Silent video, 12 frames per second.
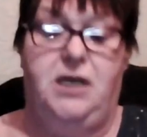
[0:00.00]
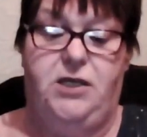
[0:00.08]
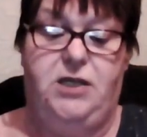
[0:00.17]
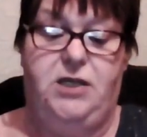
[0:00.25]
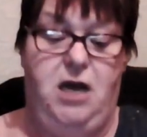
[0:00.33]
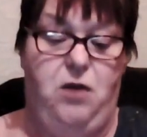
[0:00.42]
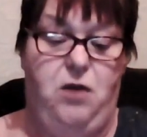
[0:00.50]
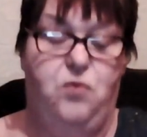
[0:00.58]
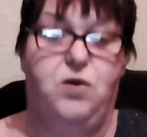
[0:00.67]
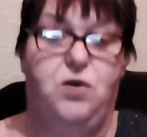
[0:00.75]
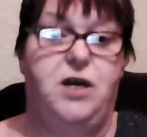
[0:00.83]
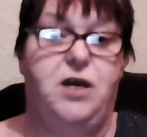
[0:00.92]

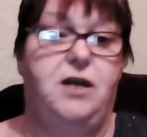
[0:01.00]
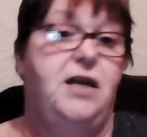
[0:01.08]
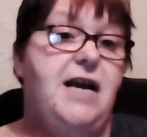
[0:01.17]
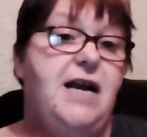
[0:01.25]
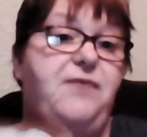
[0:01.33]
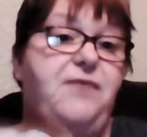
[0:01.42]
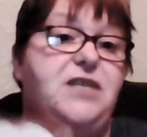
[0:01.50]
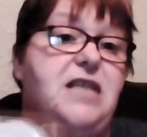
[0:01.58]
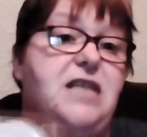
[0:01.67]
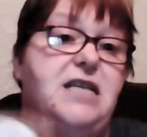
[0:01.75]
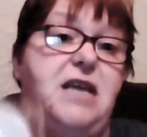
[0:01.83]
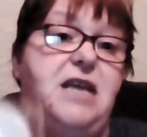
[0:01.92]
So, yeah,
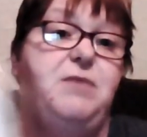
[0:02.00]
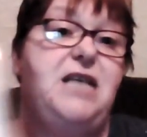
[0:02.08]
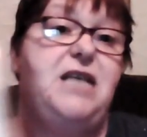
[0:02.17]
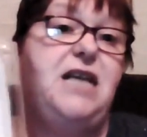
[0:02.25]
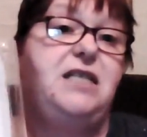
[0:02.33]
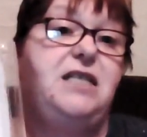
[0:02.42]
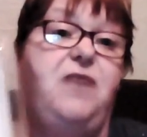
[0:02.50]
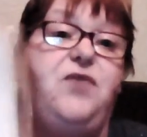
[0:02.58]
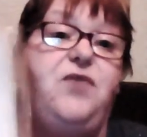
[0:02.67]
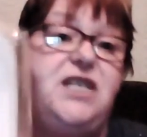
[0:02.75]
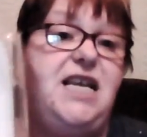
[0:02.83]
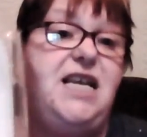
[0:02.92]
same as I said,
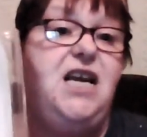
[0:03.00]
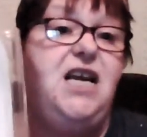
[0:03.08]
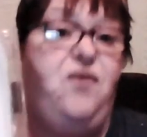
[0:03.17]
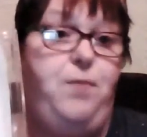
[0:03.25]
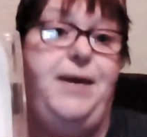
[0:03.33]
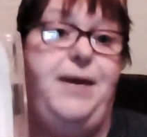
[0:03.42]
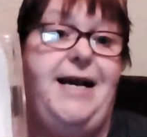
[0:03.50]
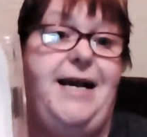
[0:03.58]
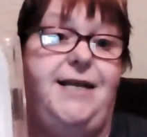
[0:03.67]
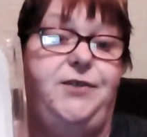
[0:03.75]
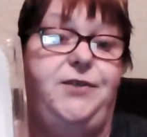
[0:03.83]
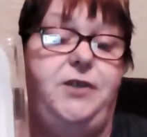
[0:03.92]
for the sake of
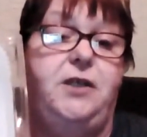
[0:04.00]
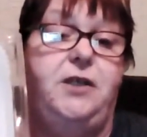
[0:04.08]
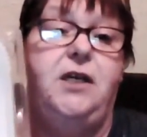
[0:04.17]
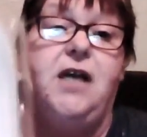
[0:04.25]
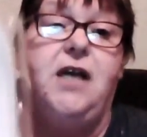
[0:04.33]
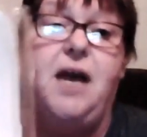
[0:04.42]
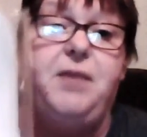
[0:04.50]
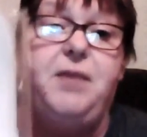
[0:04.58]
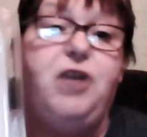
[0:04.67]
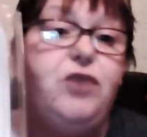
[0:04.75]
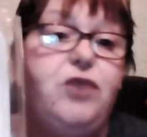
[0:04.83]
£1, I mean,